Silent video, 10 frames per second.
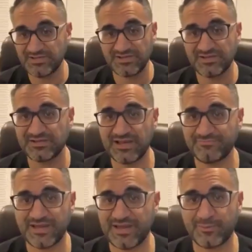These things
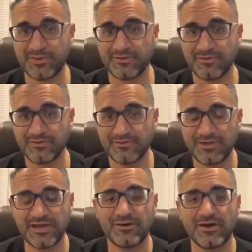have to happen.
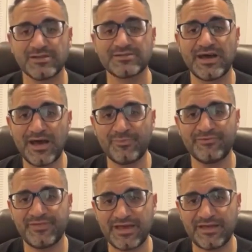Now, on
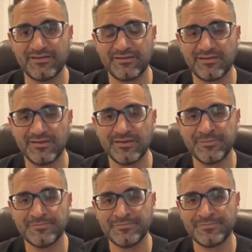top of that,
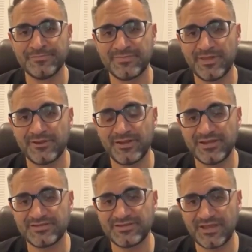there
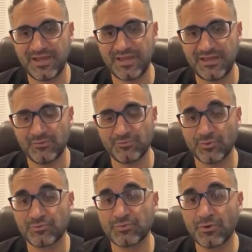is a
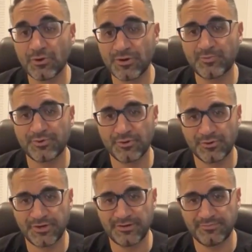reward
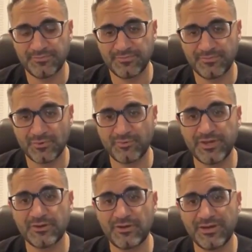program, what
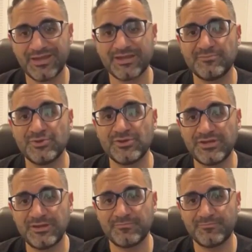we call a
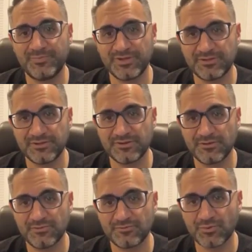community
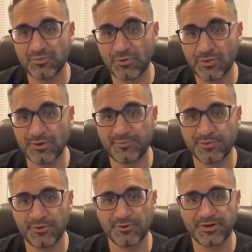builder
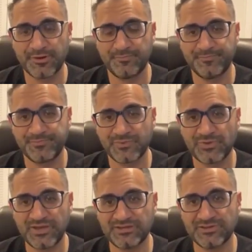reward program.
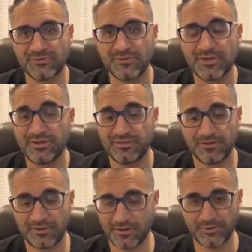Okay, so
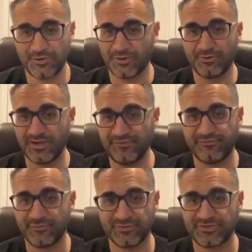there are no
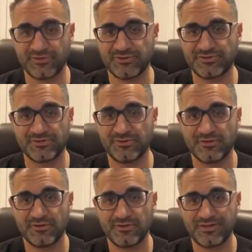influencers
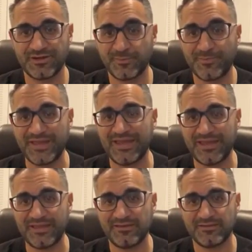that are
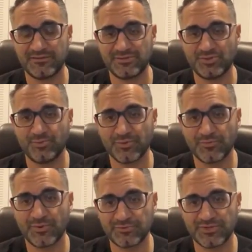paid to
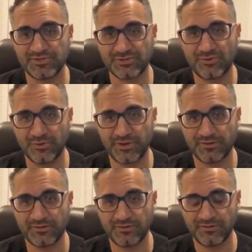promote this
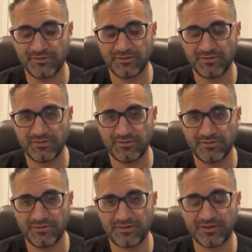coin.
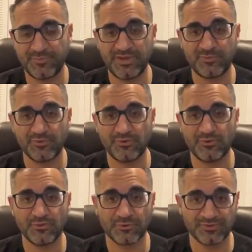The people
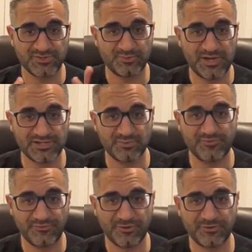who were
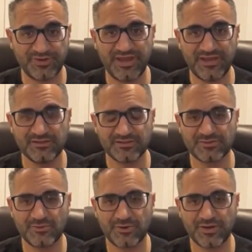responsible for creating
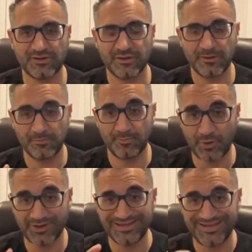this coin
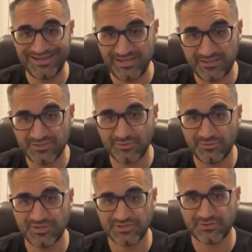bought
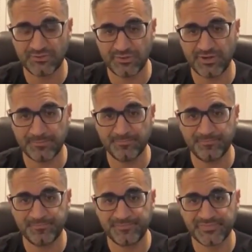into this coin,
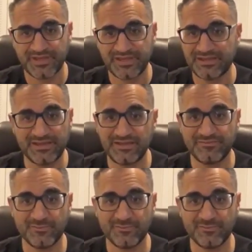and they